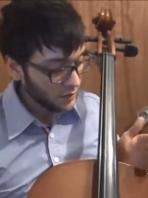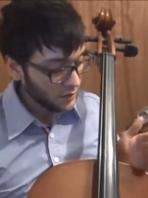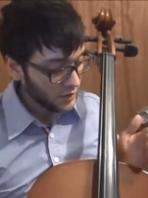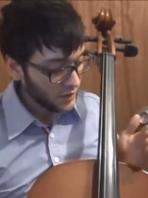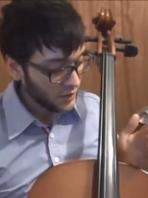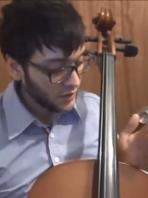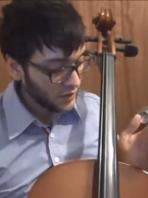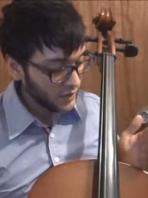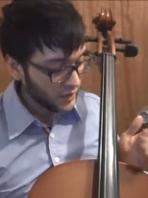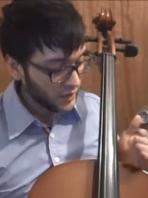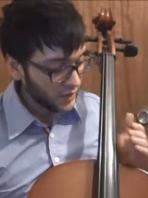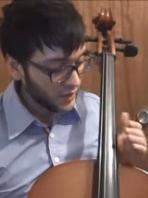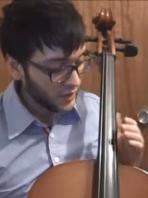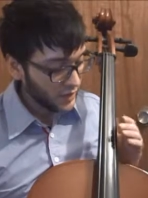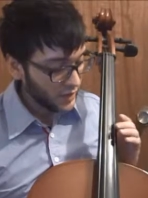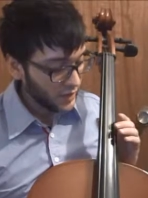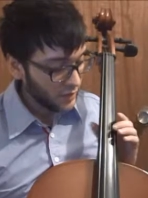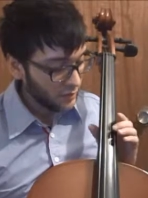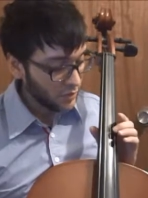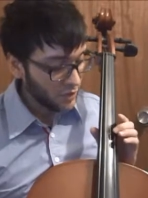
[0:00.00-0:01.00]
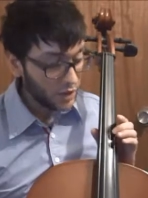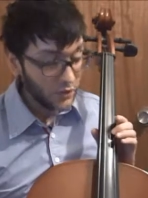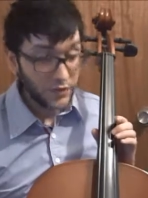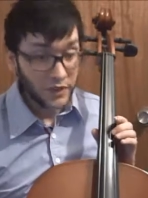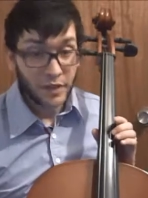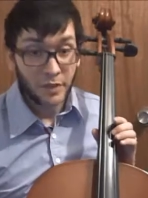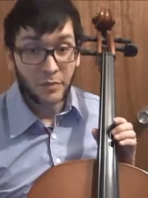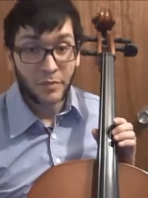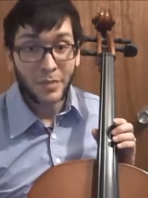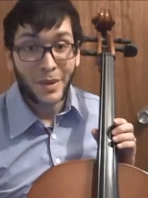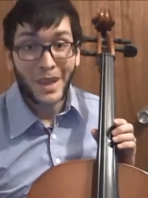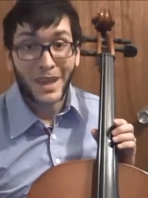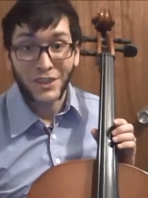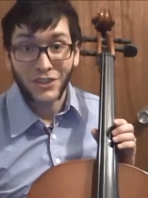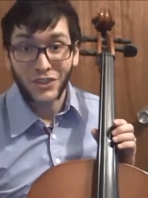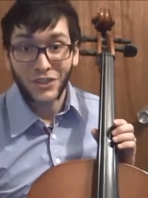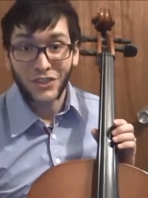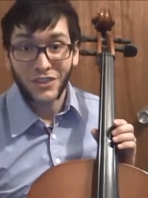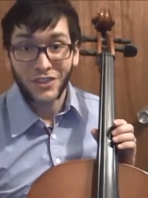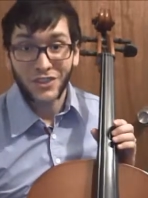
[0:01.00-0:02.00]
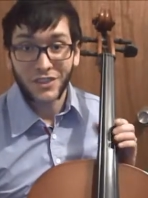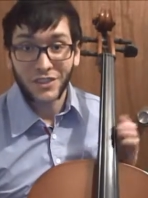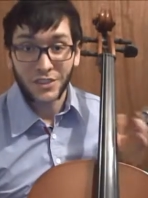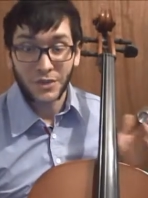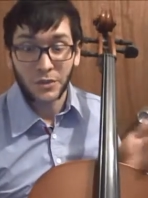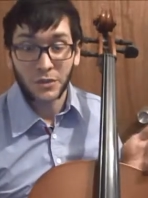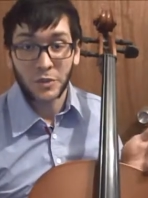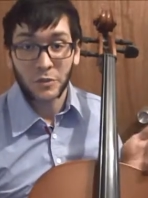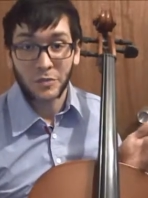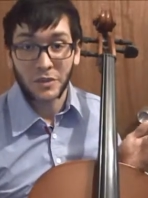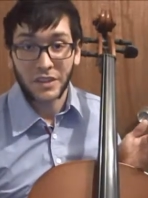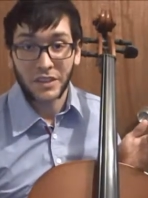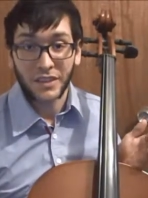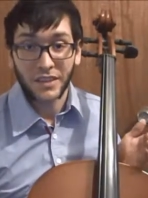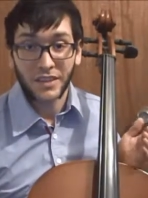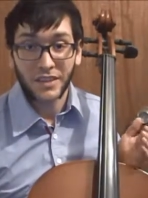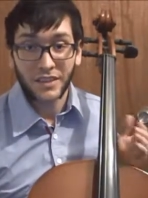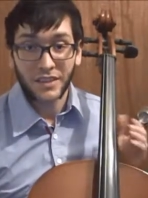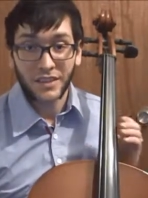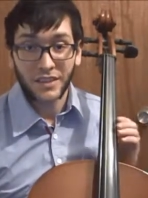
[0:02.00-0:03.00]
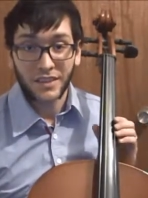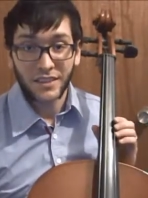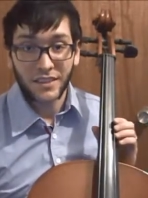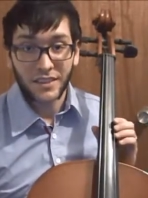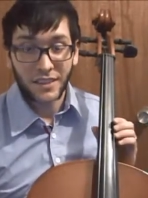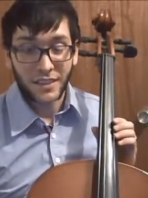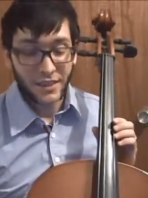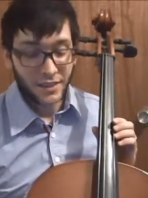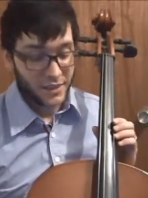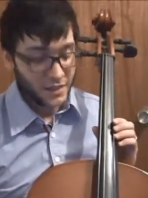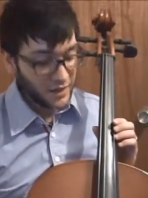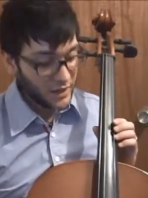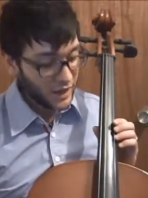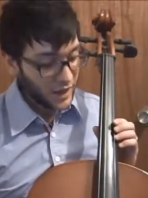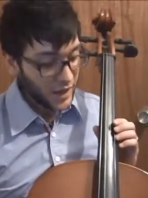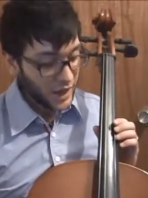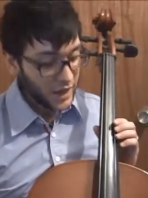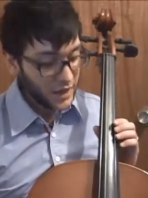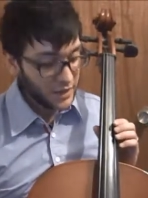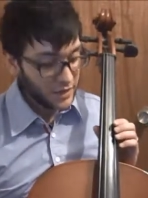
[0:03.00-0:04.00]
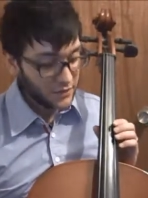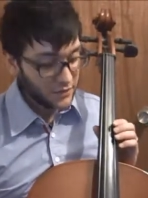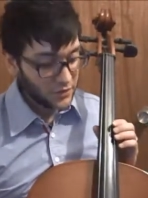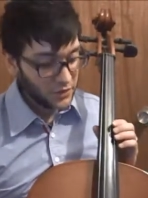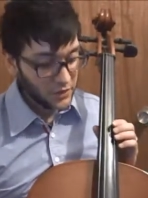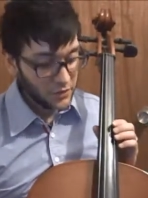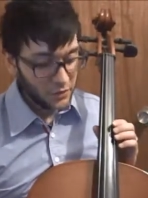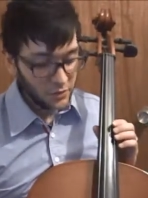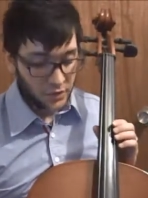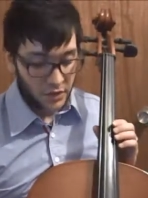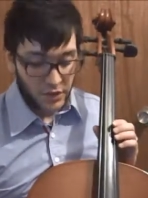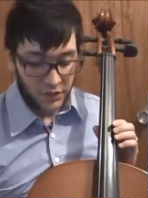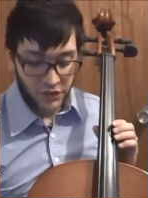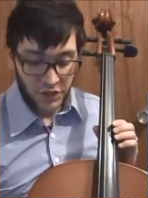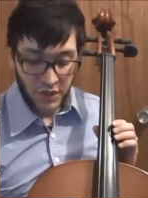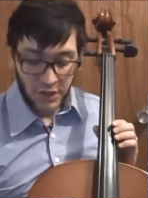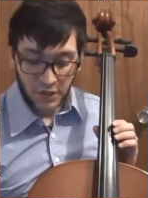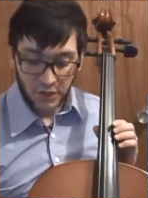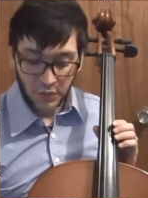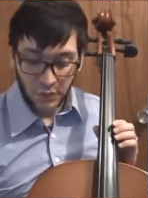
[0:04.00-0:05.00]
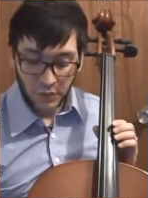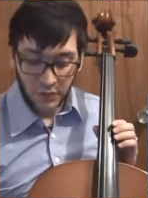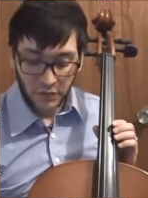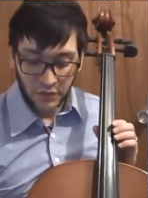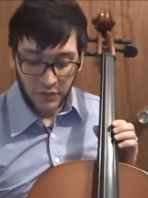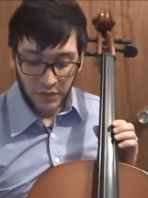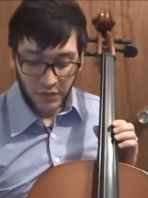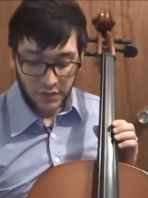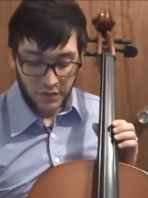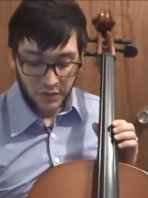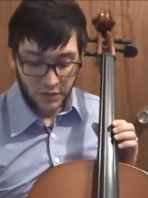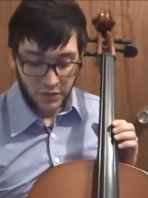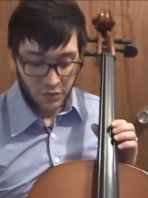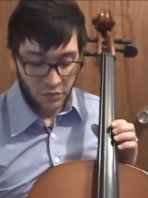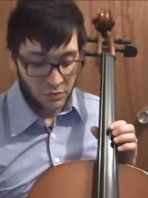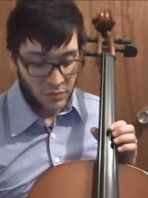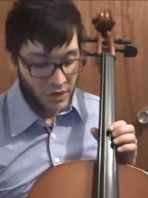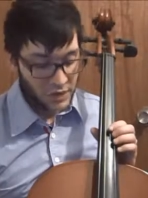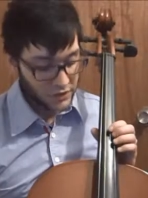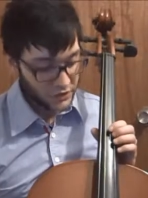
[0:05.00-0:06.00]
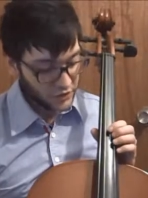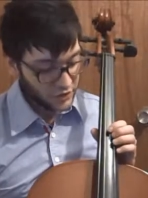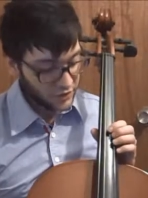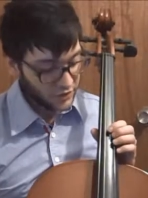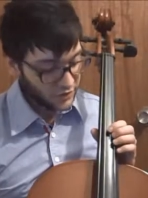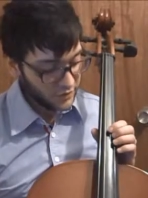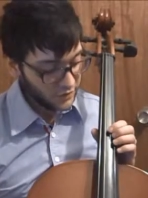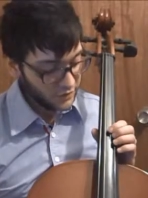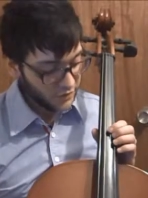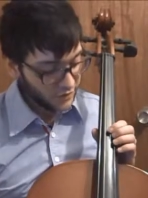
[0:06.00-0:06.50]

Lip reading: to be in the perfect pitch, so to speak. And if you adjust one of these too much,